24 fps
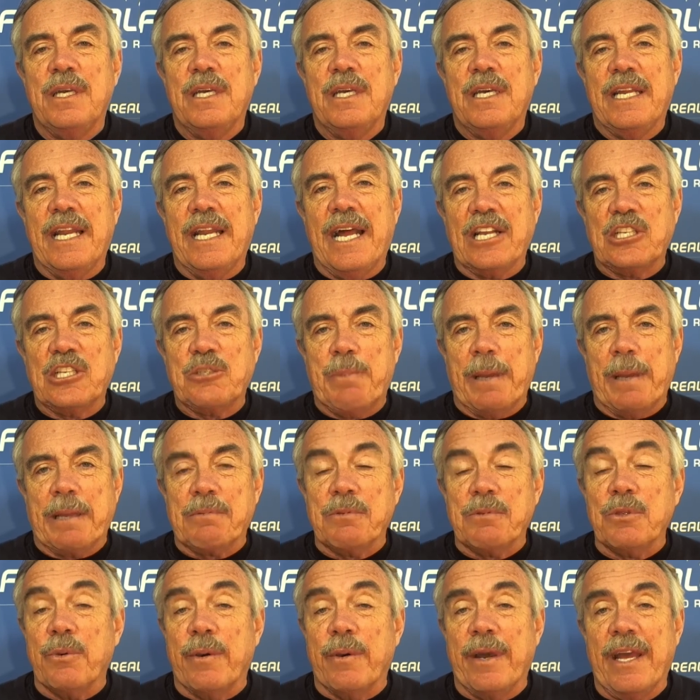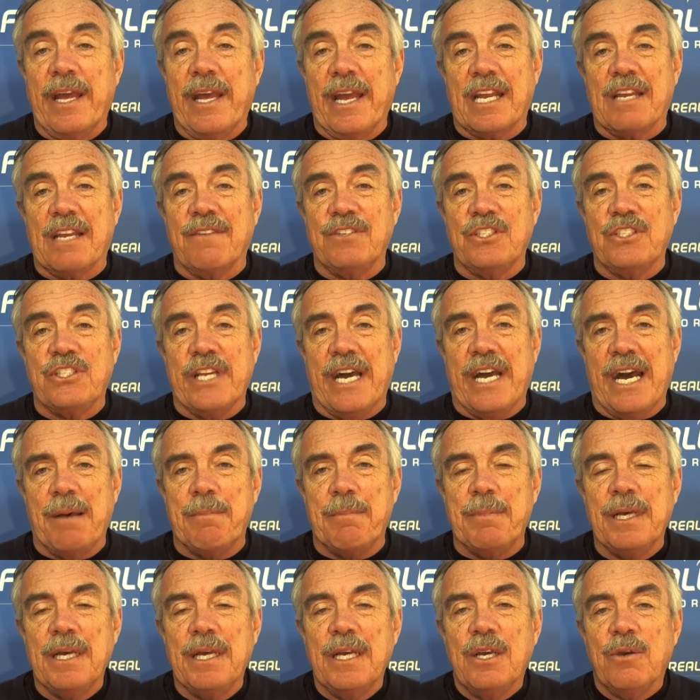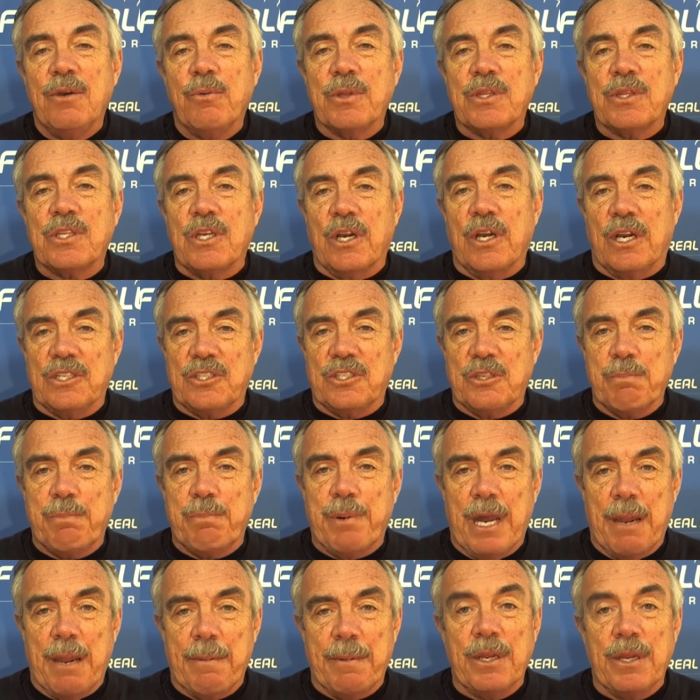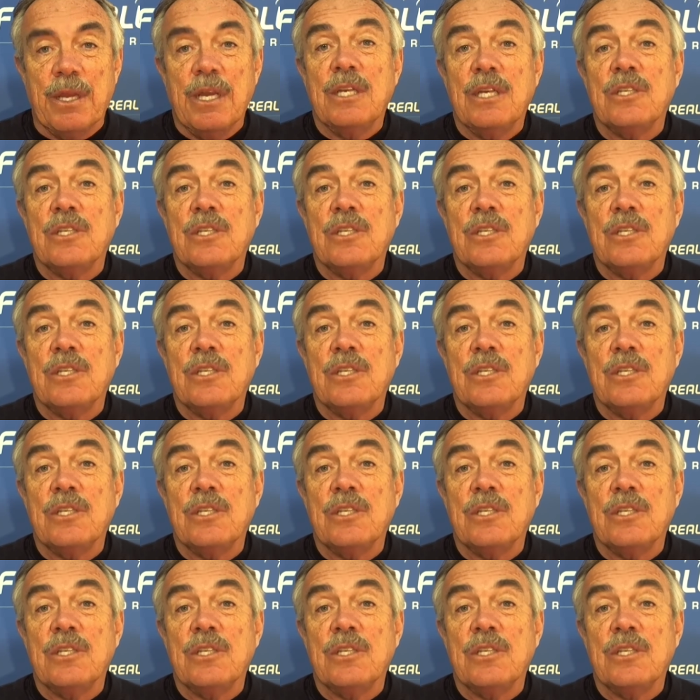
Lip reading: and I expect them to do a heck of a job with Carson Palmer,